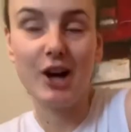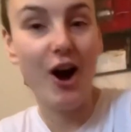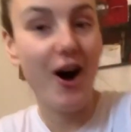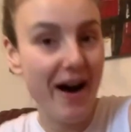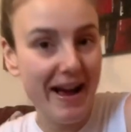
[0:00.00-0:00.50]

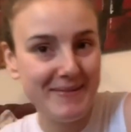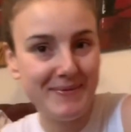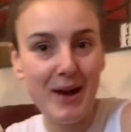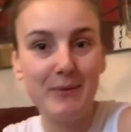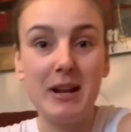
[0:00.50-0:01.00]

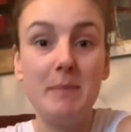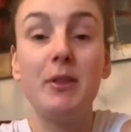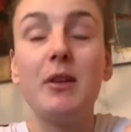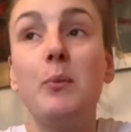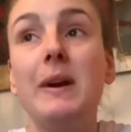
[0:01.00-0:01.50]
time that I wanted,
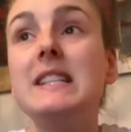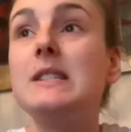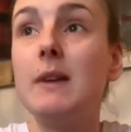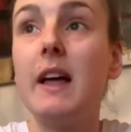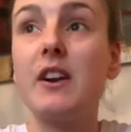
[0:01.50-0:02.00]
but the
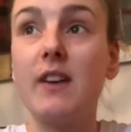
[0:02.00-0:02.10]
winds were like